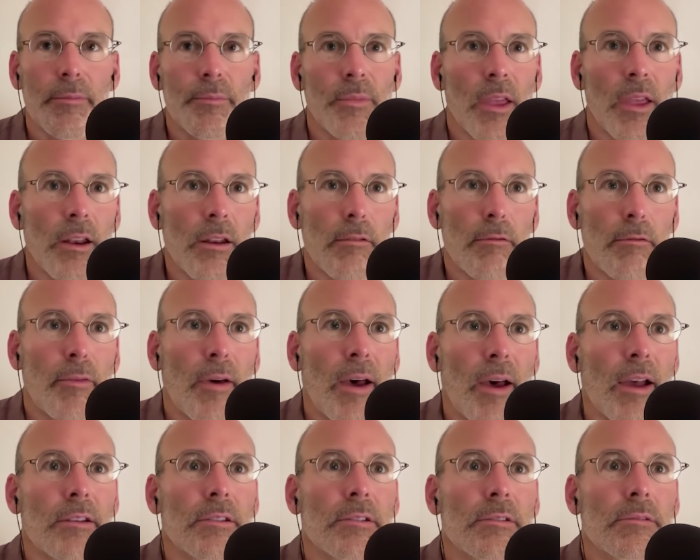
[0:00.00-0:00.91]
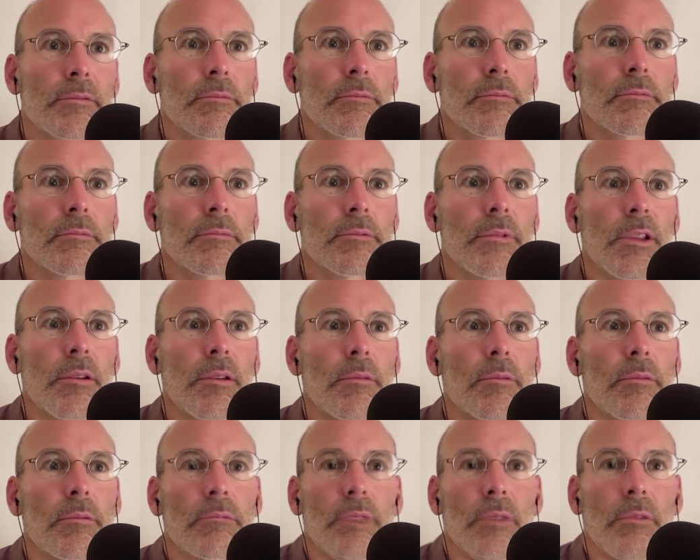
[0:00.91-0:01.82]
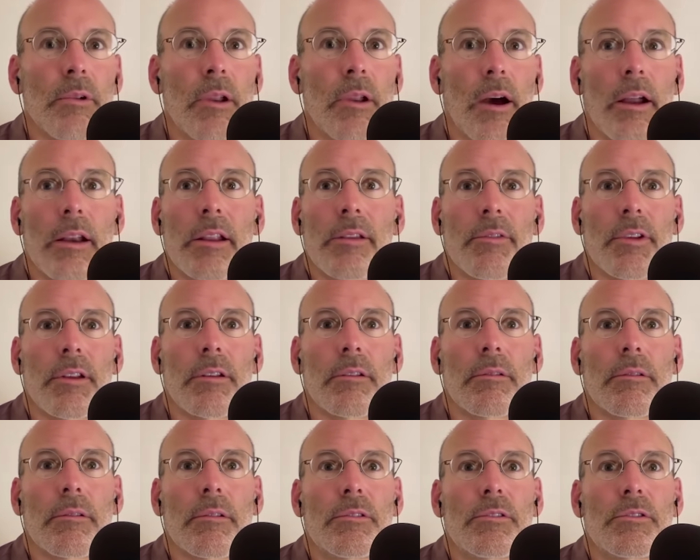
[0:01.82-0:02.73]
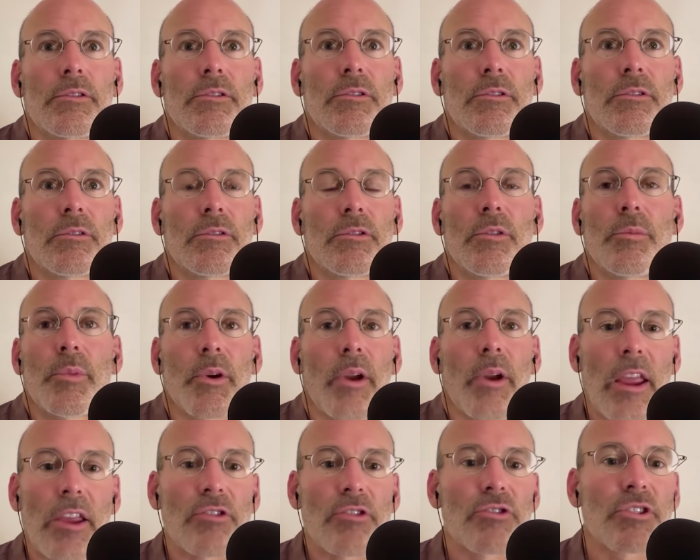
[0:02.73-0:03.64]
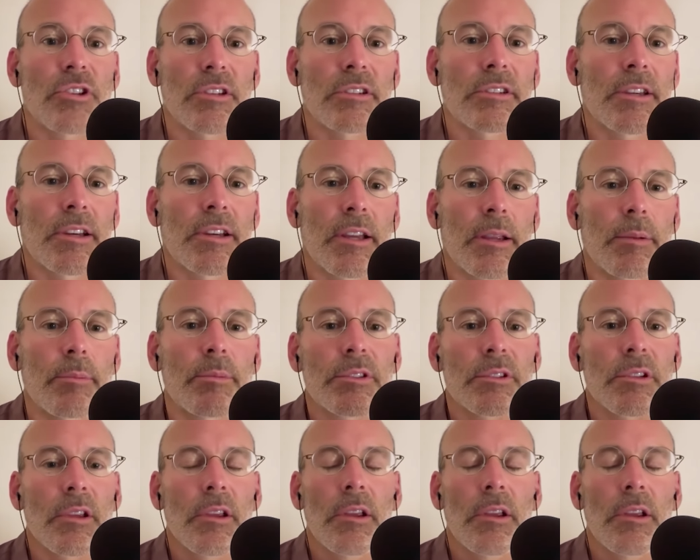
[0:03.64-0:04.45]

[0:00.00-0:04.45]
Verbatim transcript: And in fact, in not even super ancient times,